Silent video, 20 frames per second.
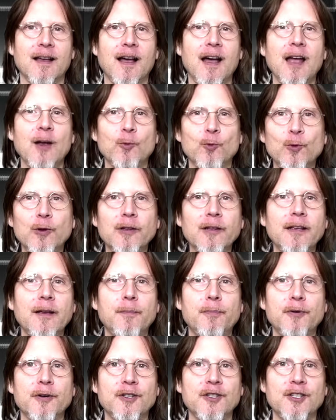I really
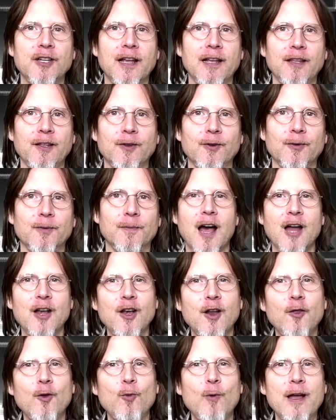appreciate you.
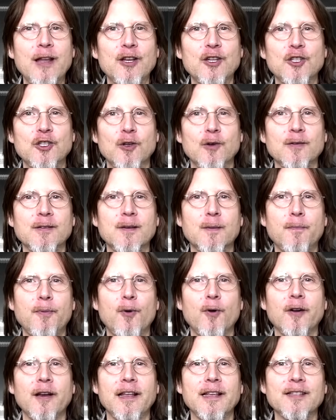Another way to show
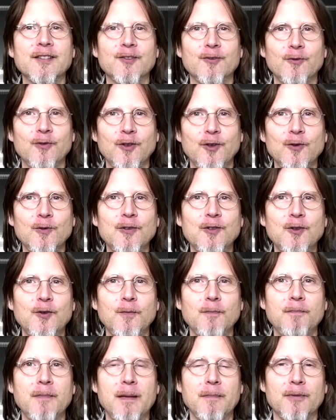support is through
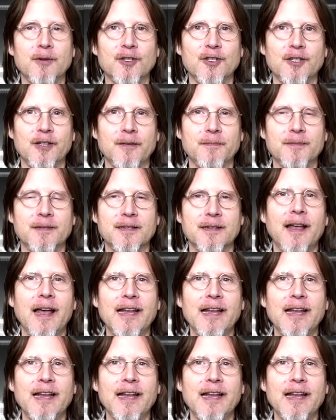YouTube memberships.